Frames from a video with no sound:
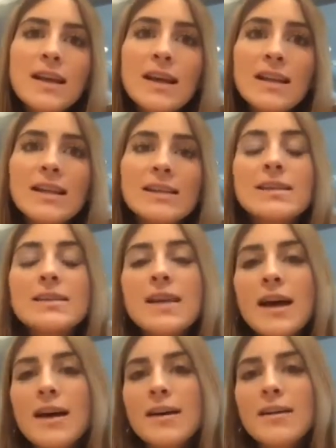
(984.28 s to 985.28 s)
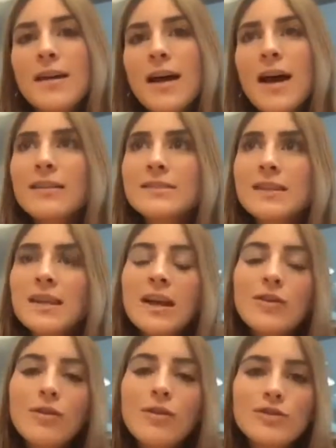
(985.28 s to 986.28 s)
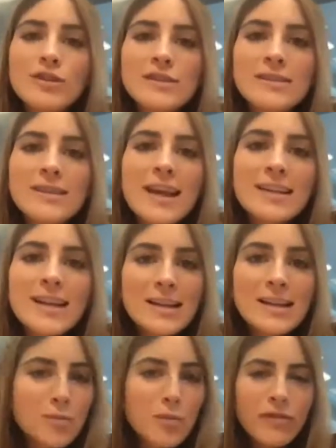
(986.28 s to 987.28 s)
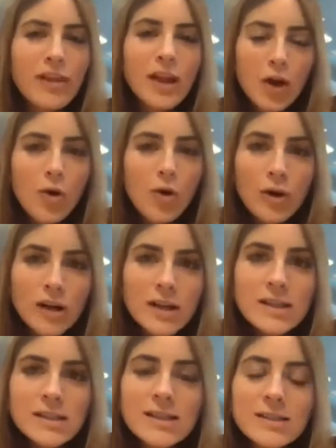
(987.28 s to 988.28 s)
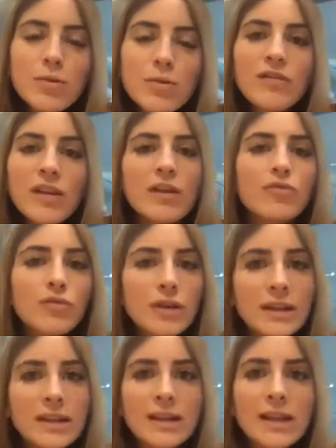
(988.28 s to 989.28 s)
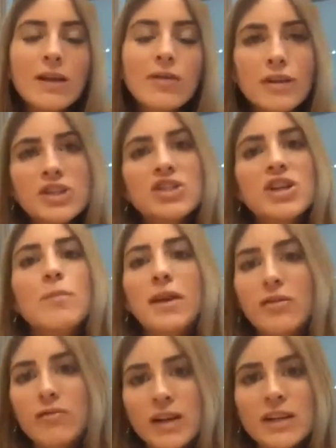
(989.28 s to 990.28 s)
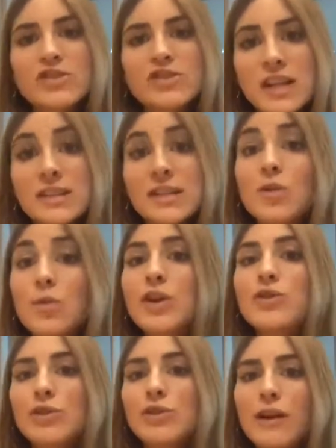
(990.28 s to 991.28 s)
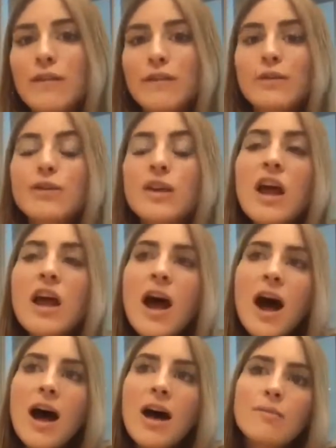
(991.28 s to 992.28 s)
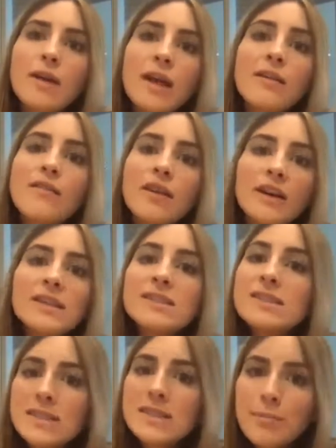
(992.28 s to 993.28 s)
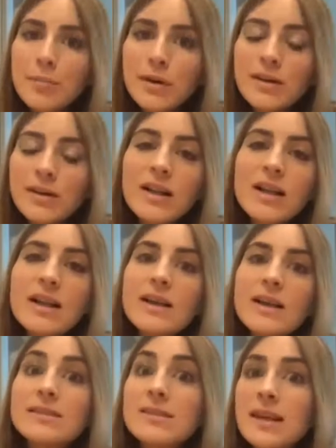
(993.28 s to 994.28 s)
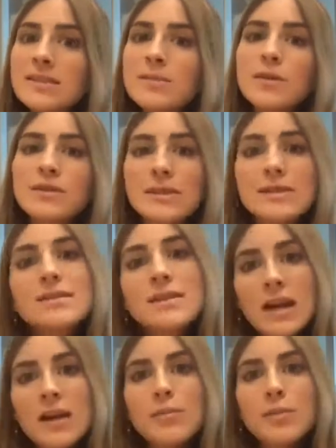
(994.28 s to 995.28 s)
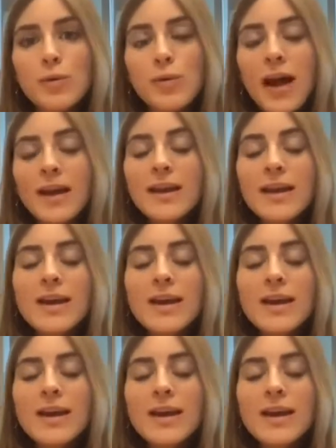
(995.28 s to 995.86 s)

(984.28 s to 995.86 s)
this is, as a lot of coaches say, it's more of a course. It's more of a really reshaping and re-understanding the way you look at food in a very simple, sensible, and sustainable way.